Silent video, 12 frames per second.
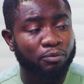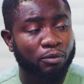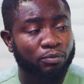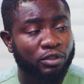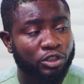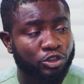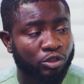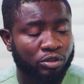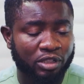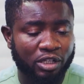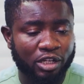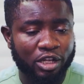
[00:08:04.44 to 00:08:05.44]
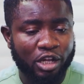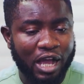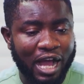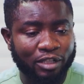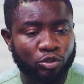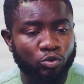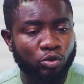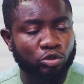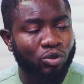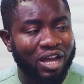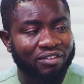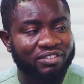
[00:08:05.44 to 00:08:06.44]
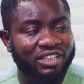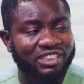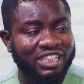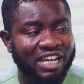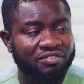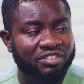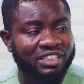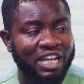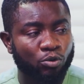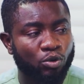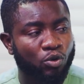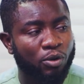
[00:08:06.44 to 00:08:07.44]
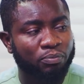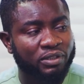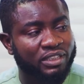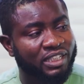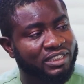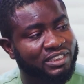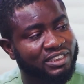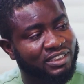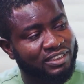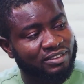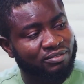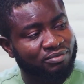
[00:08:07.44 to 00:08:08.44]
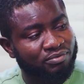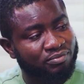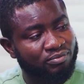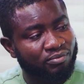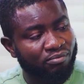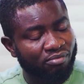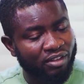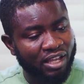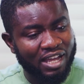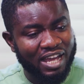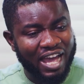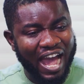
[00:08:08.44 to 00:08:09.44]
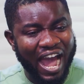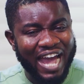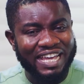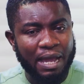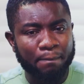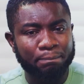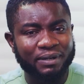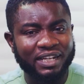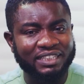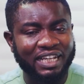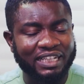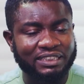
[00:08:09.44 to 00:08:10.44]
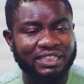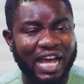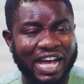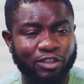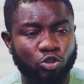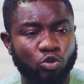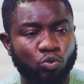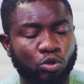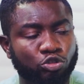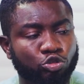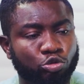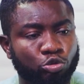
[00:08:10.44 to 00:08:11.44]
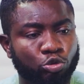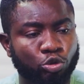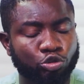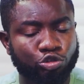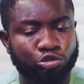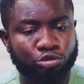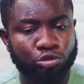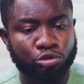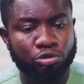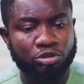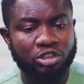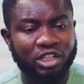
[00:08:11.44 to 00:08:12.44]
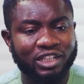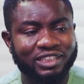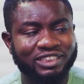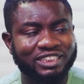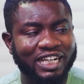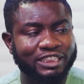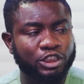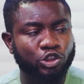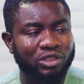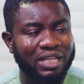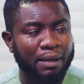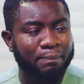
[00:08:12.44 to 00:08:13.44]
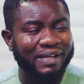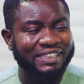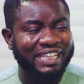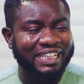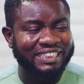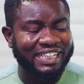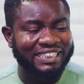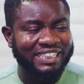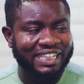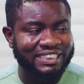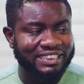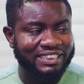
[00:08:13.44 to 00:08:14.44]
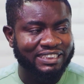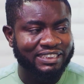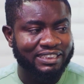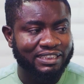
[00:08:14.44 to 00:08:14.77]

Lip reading: population. I don't want to have HIV that will complicate it. I am pregnant. I don't want to go to traditional birth attendants